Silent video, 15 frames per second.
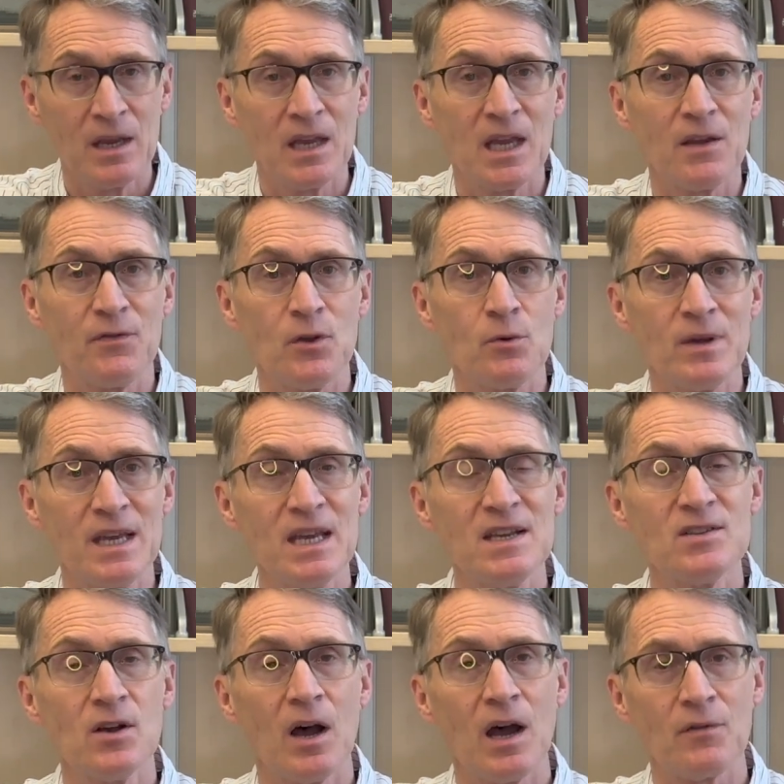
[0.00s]
If you
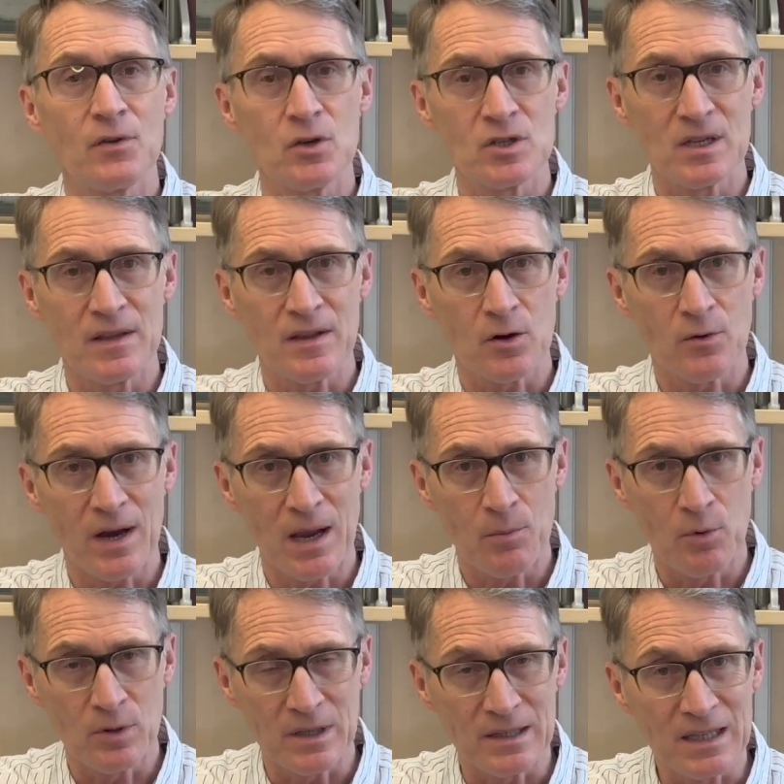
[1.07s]
ease off, usually the cramp
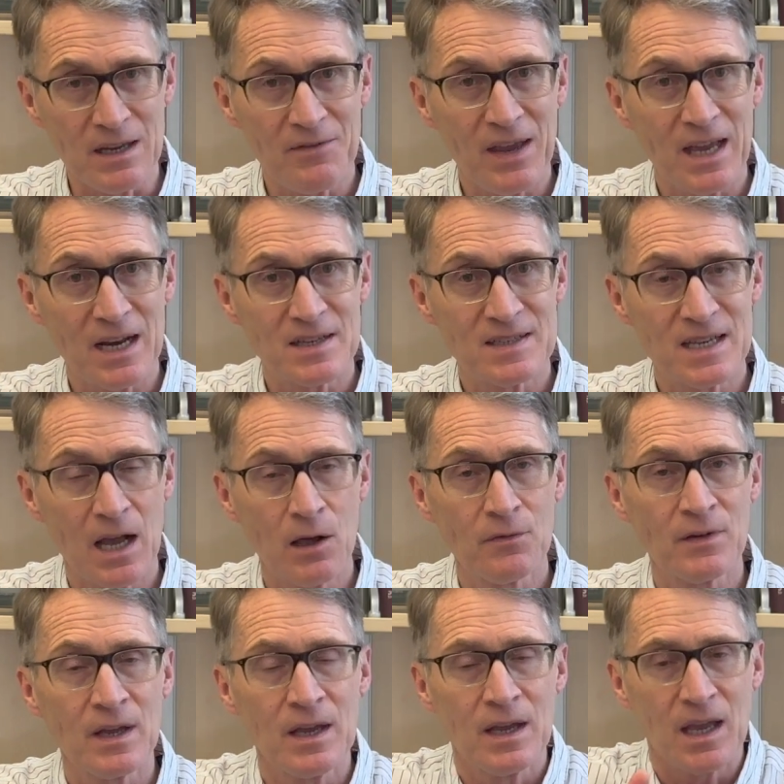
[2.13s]
will alleviate itself,
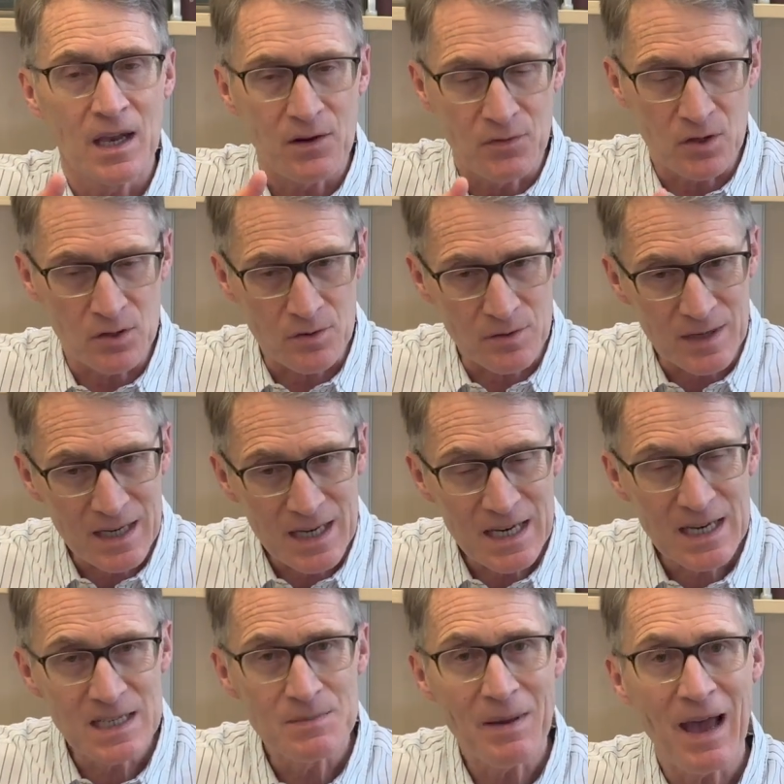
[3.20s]
and if you
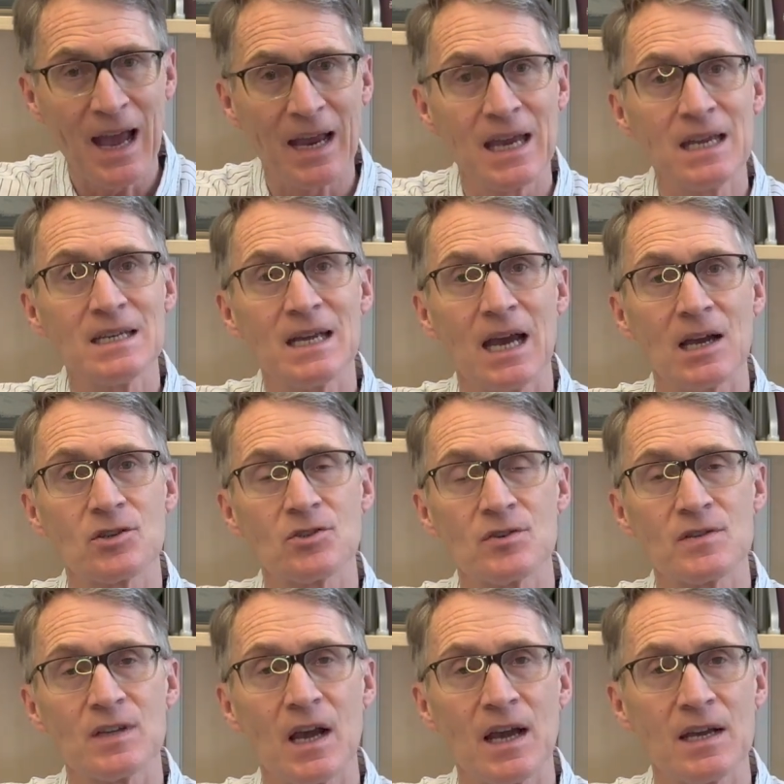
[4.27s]
ease back into
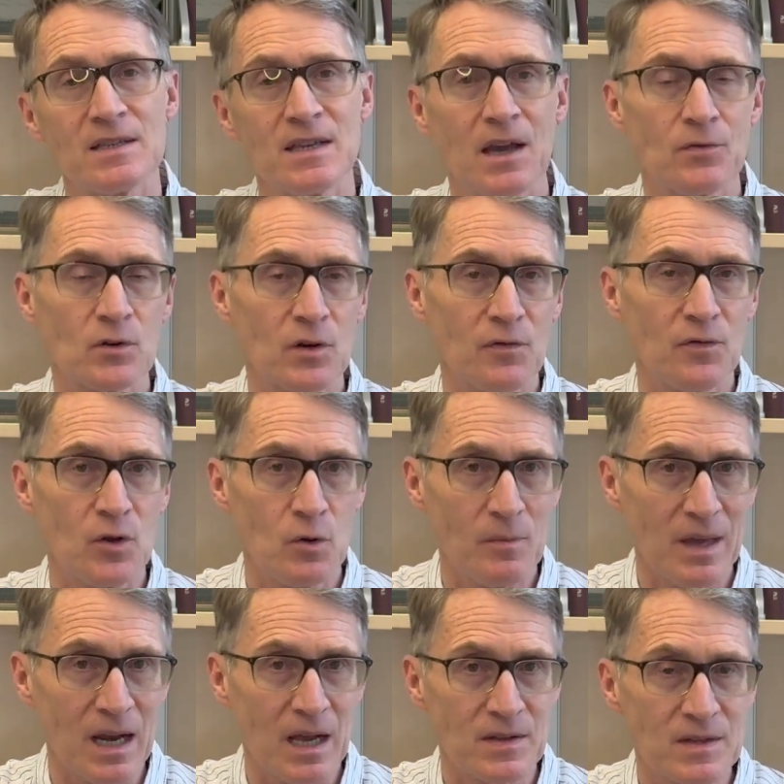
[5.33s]
exercise after a few
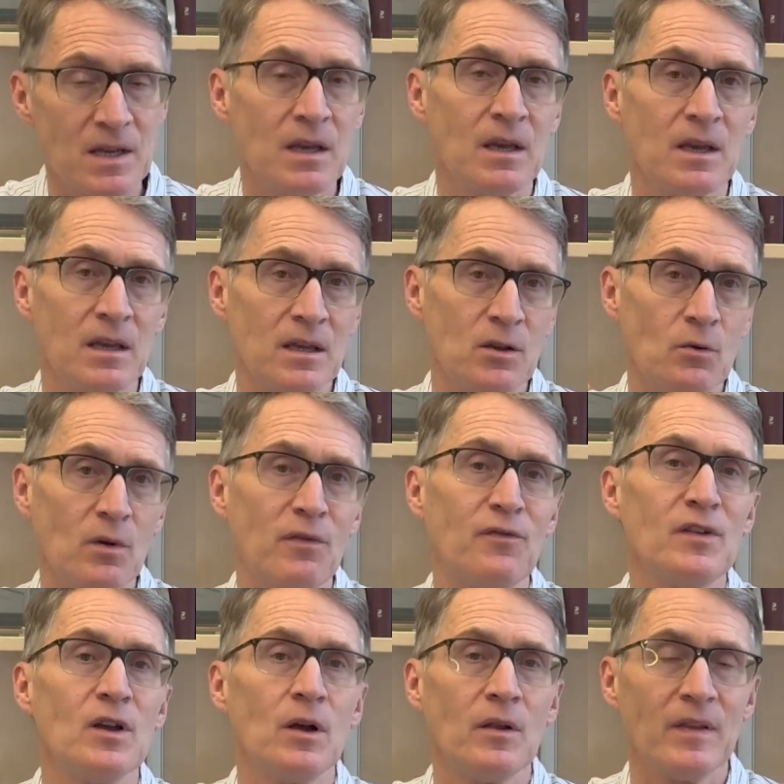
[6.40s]
minutes, you will
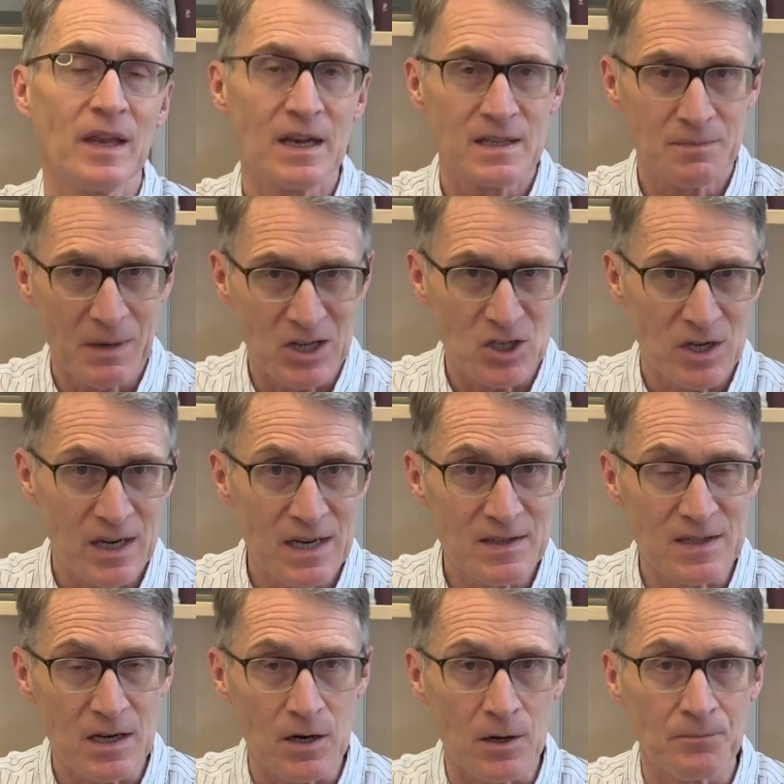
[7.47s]
feel that it's much
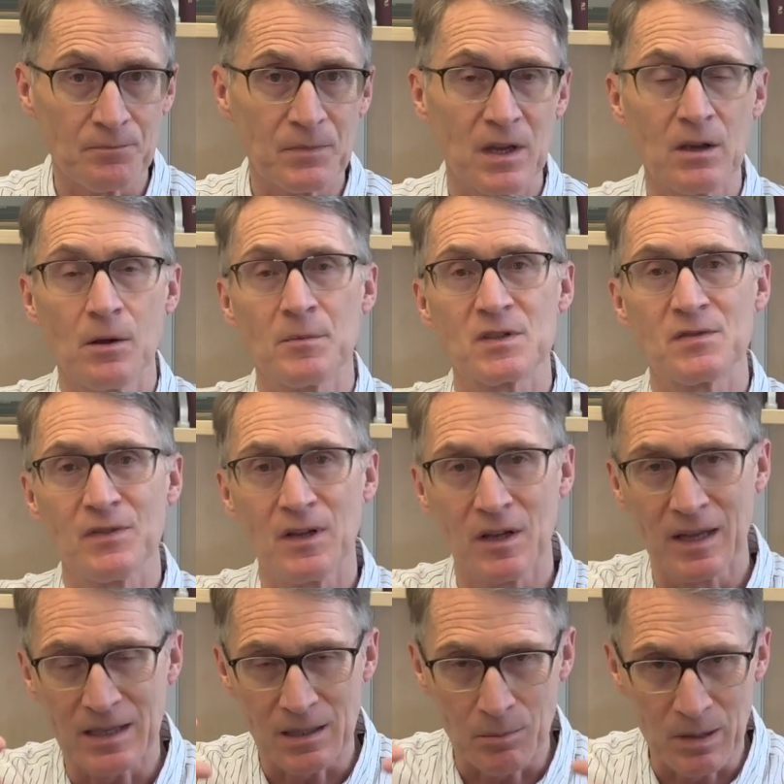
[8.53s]
easier. You almost feel
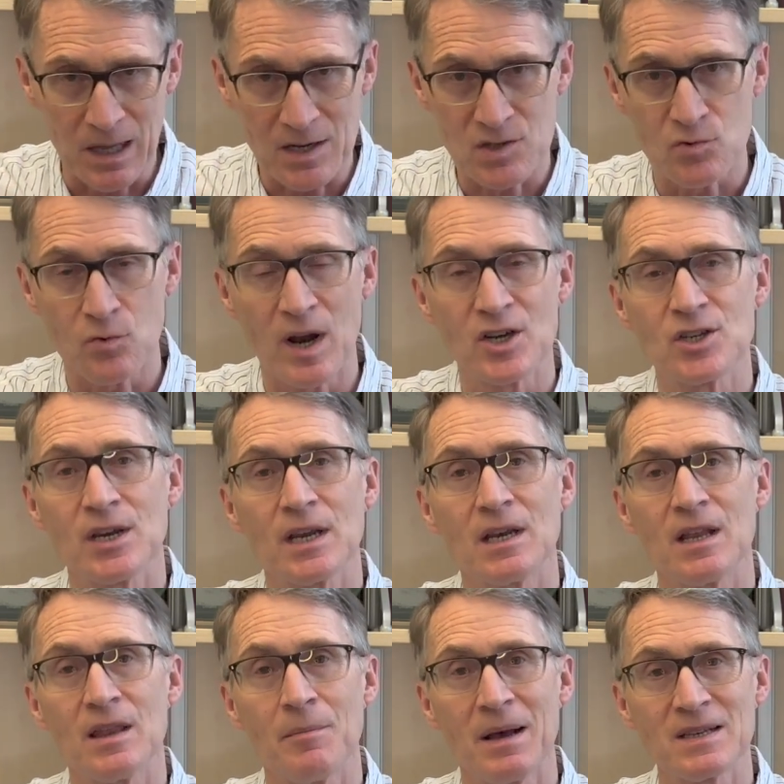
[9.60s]
like the blood is rushing into
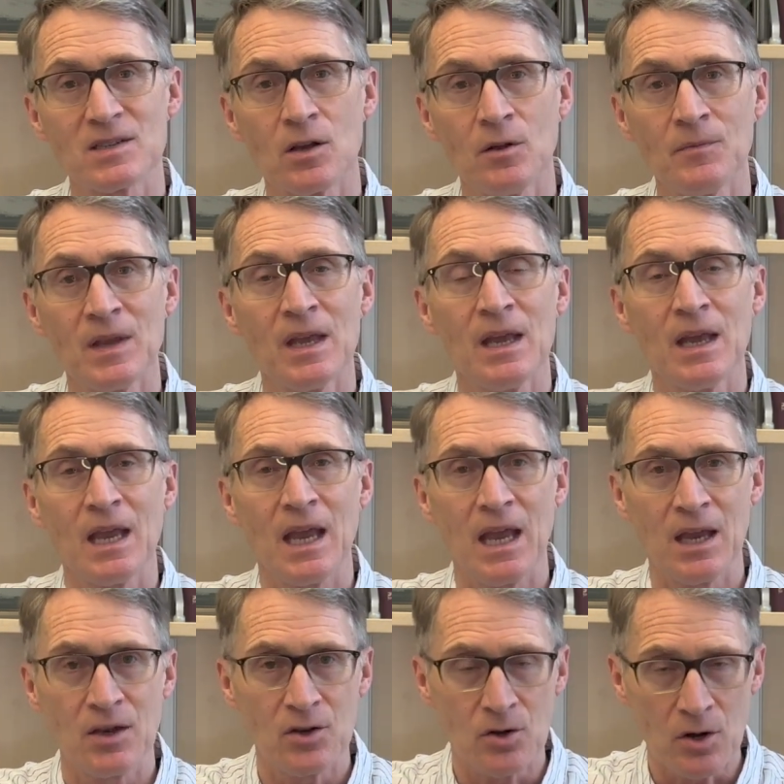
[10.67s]
the muscle,
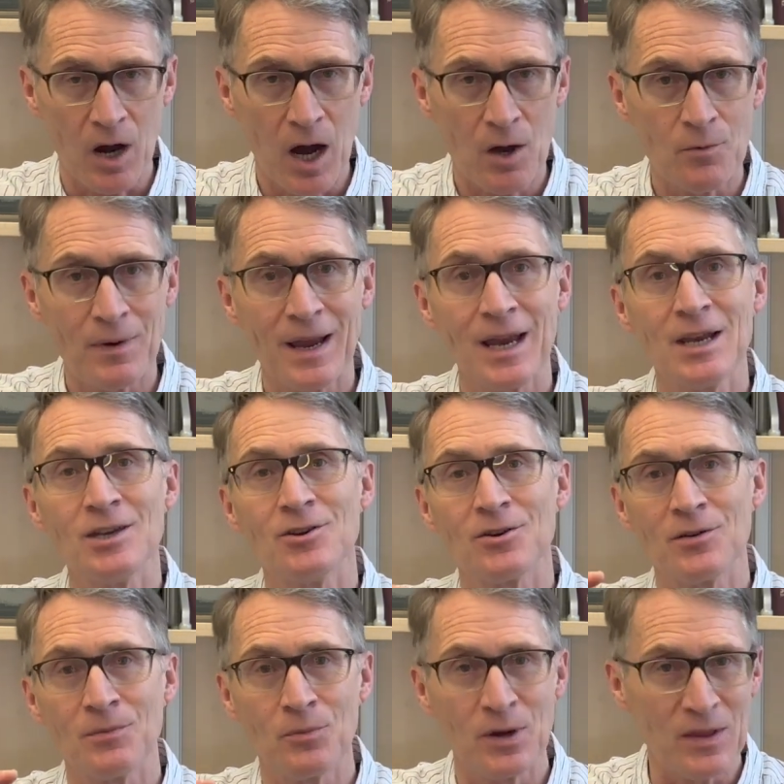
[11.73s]
and your heart rate,
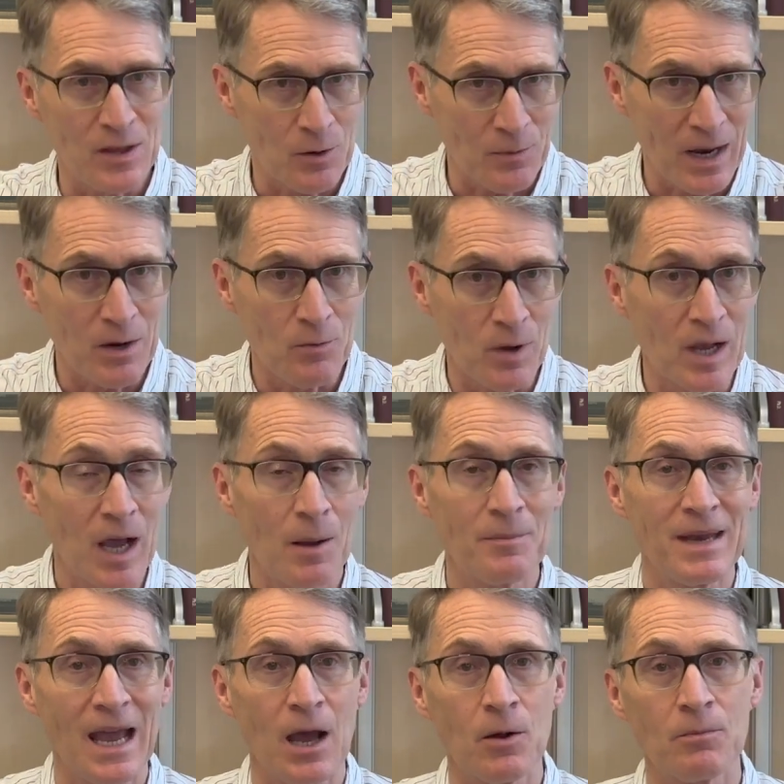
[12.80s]
your breathing rate will come
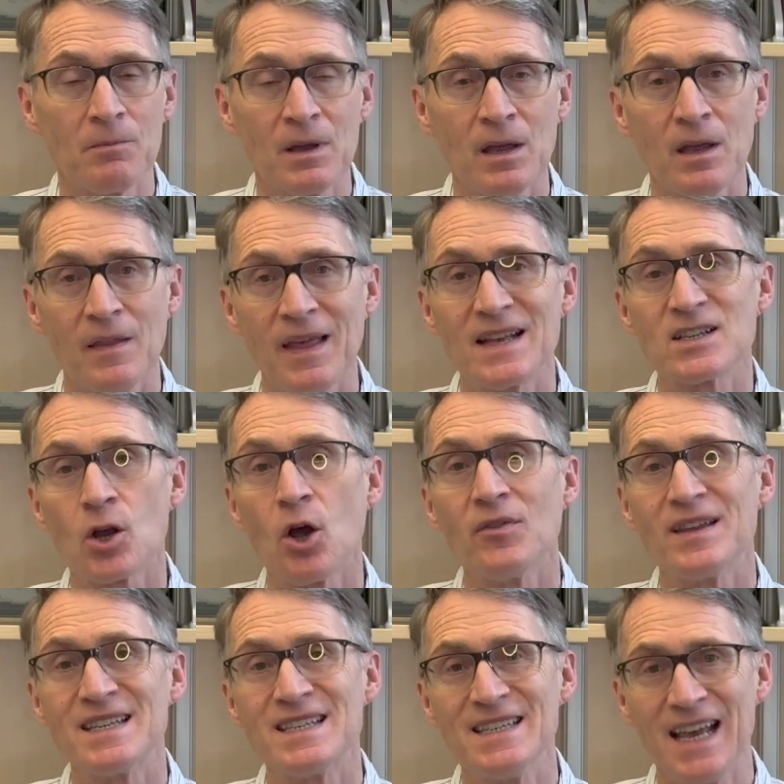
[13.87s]
down. That's called
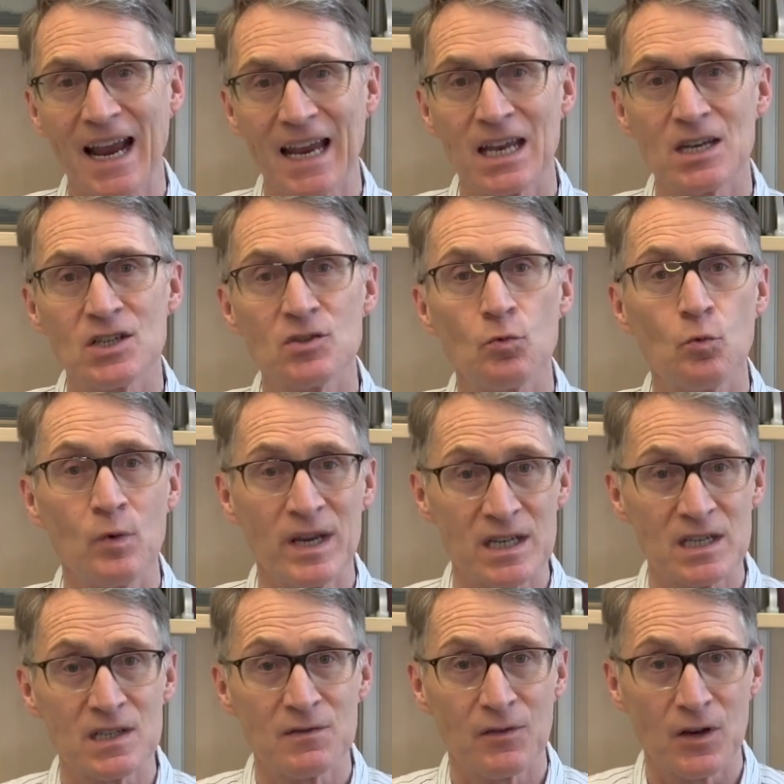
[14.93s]
the second
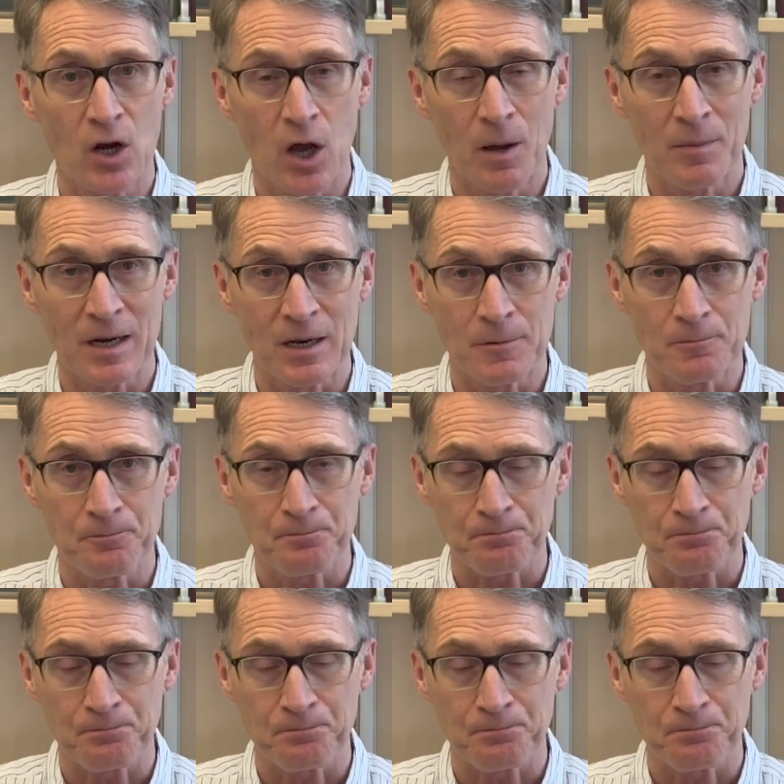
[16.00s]
wind phenomenon.